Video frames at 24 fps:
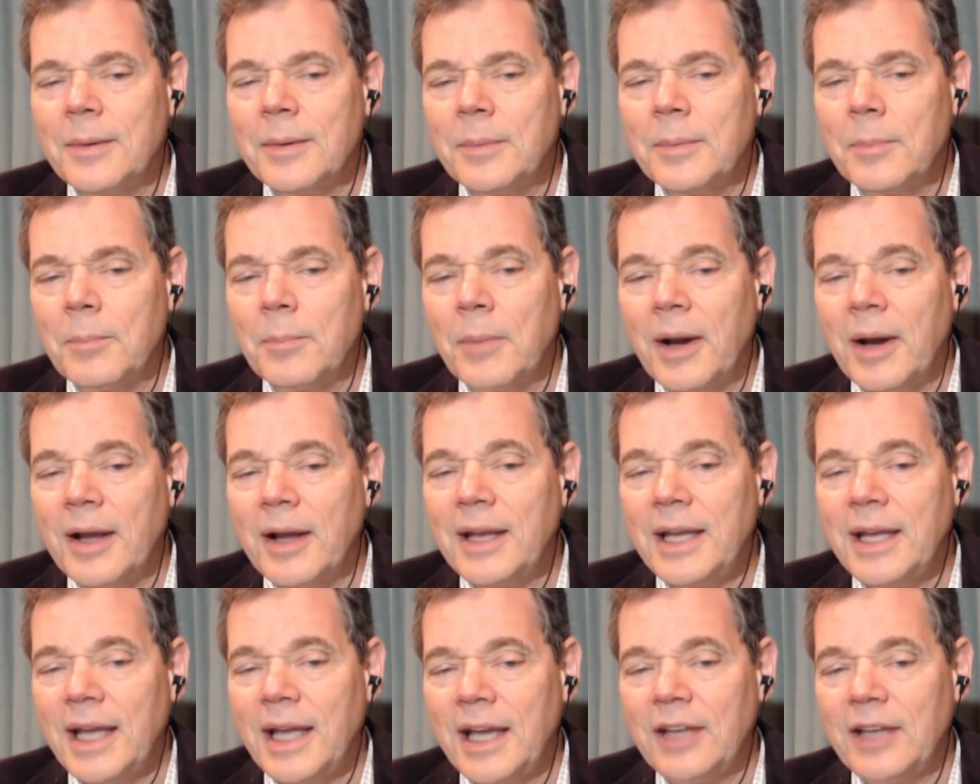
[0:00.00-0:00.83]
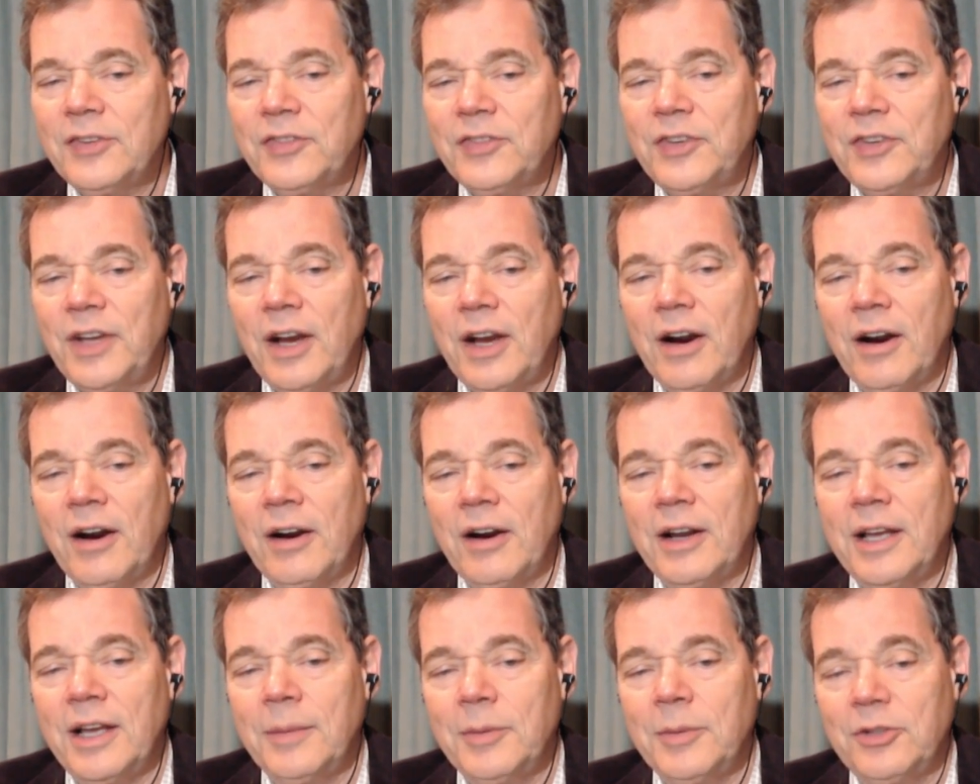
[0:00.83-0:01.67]
my
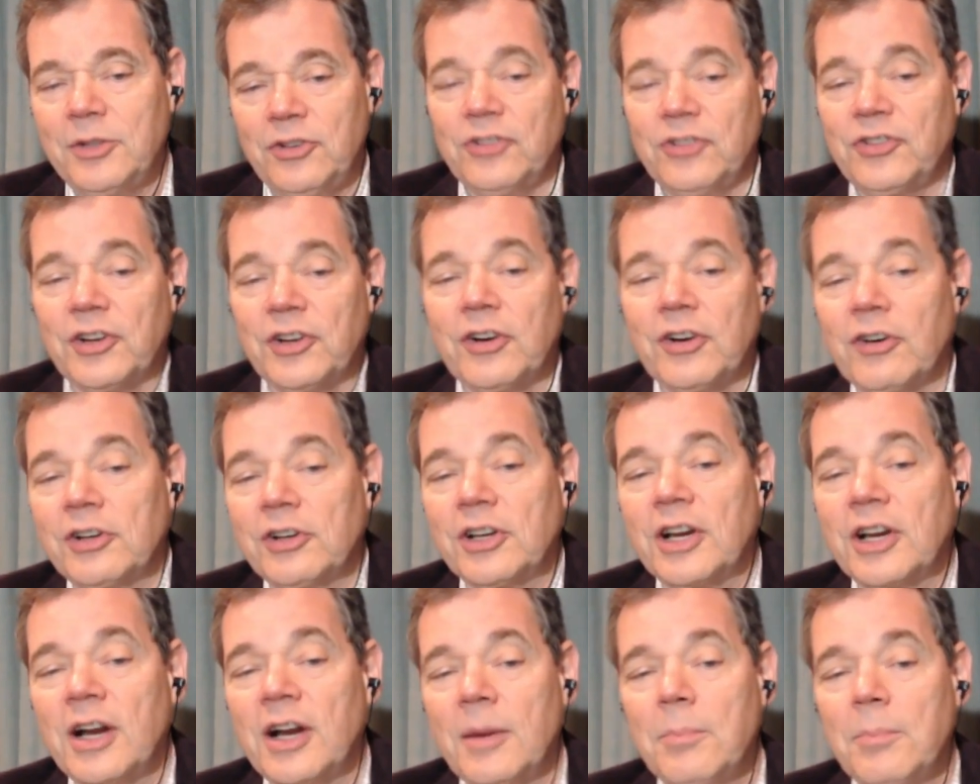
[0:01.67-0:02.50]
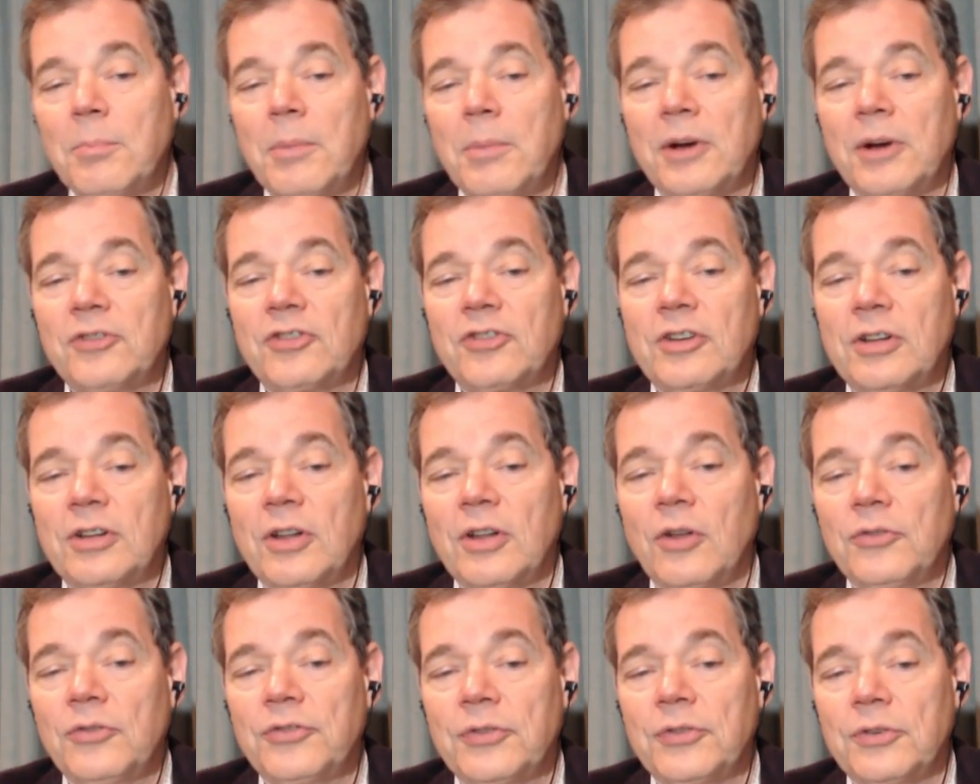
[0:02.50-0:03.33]
SDR images are going to come much
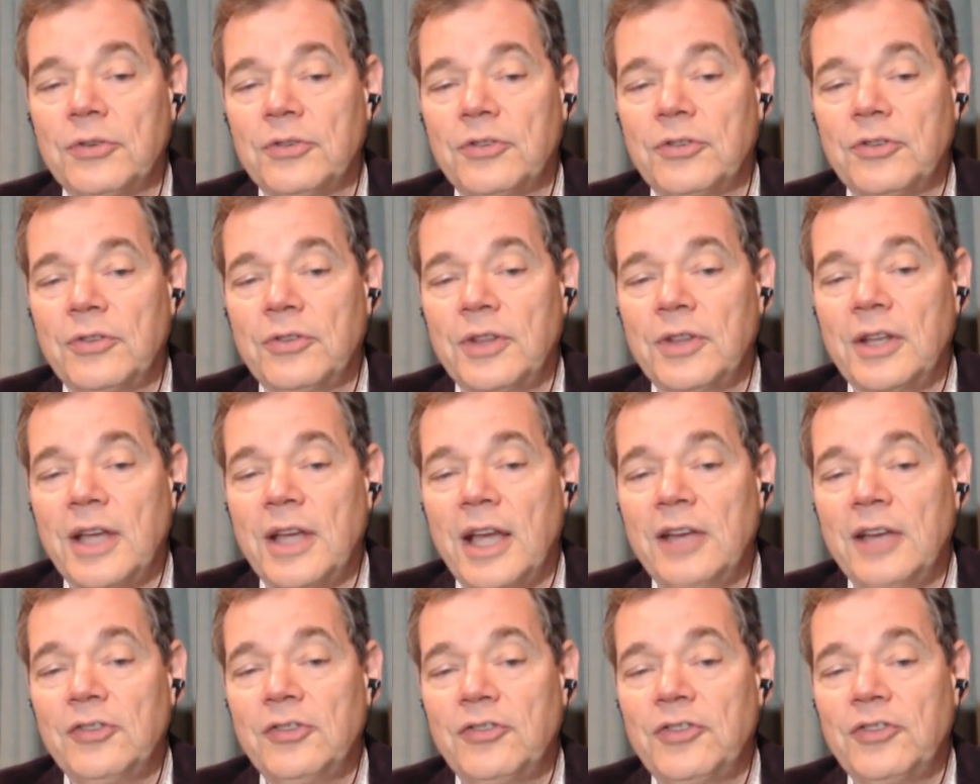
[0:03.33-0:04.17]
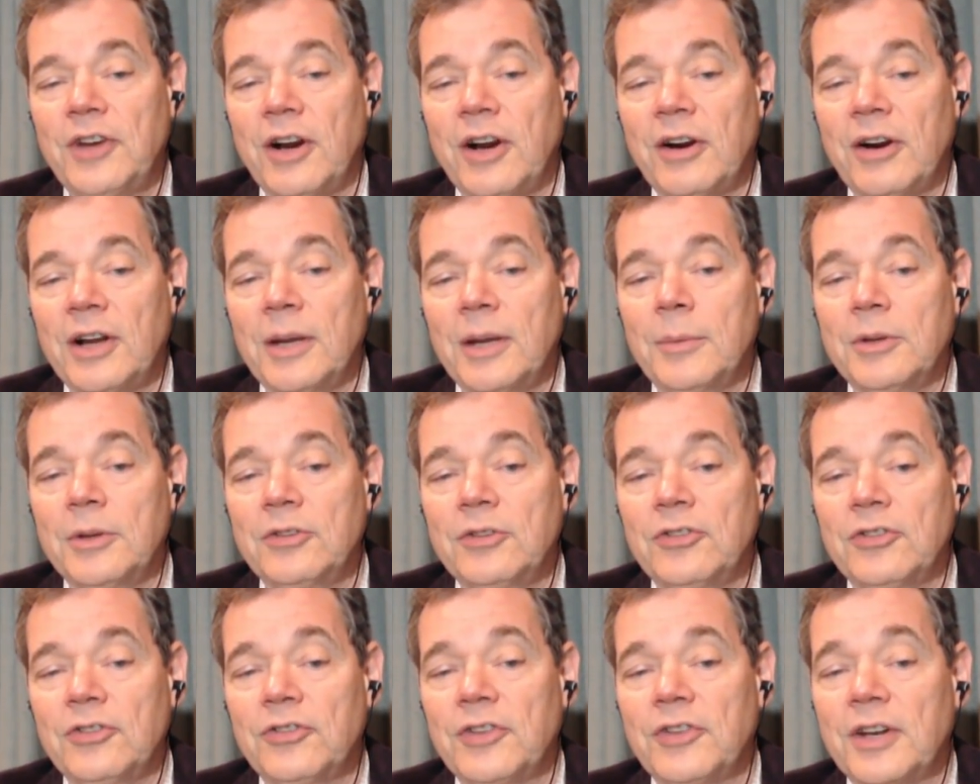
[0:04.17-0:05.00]
closer to the HDR
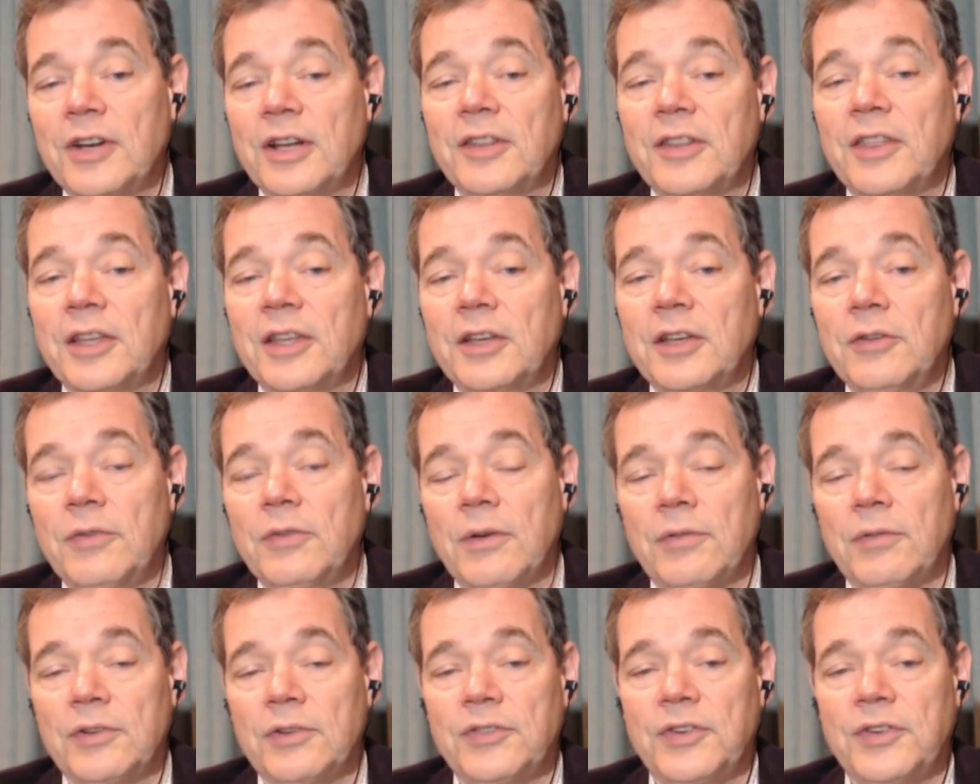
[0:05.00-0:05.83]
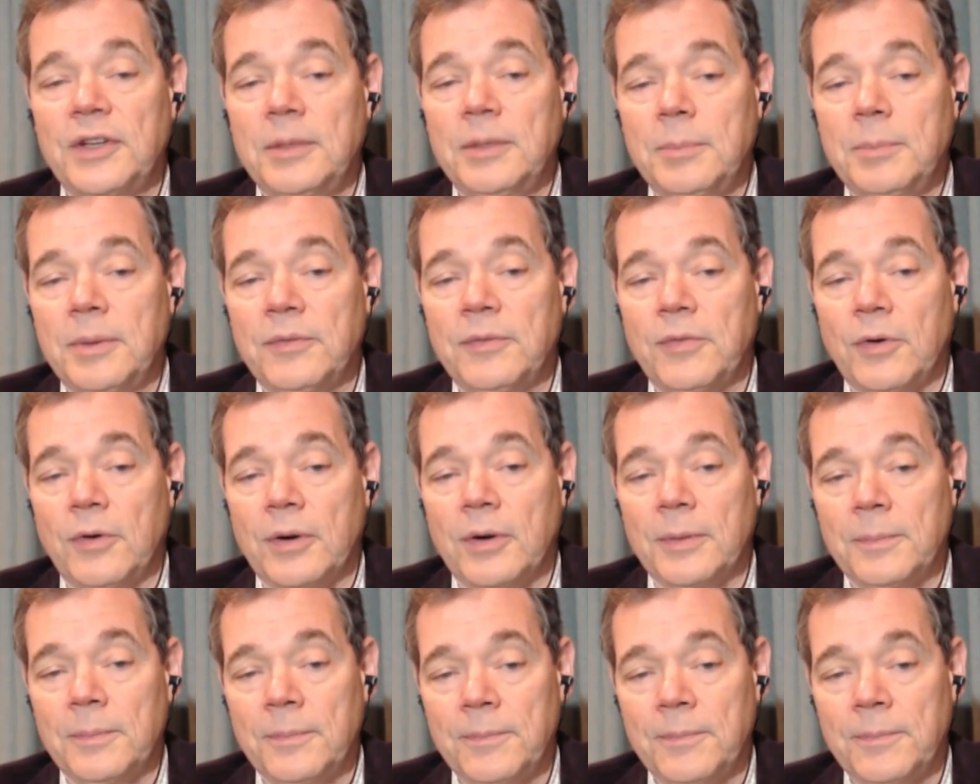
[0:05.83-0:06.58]
images than I think you've ever seen before.